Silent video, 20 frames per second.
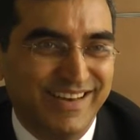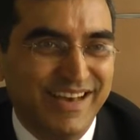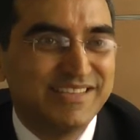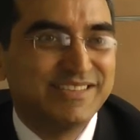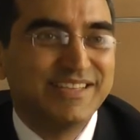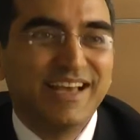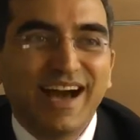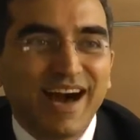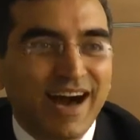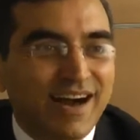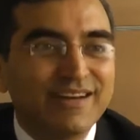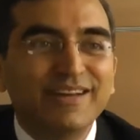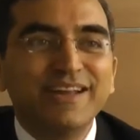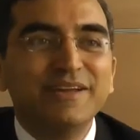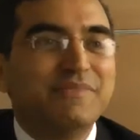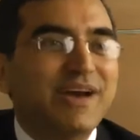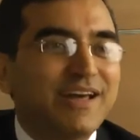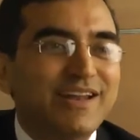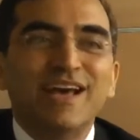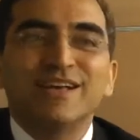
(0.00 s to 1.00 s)
See, hungry
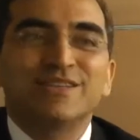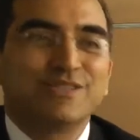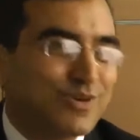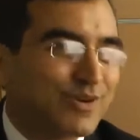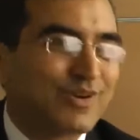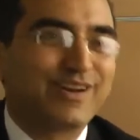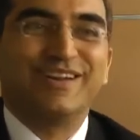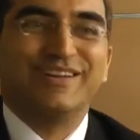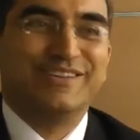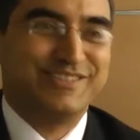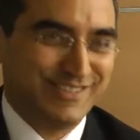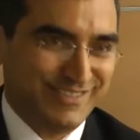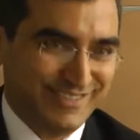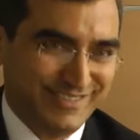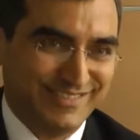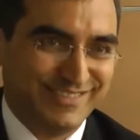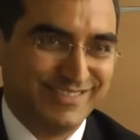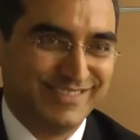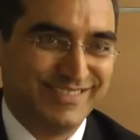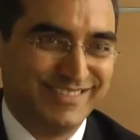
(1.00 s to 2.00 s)
man has no
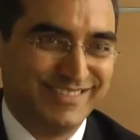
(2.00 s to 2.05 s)
religion.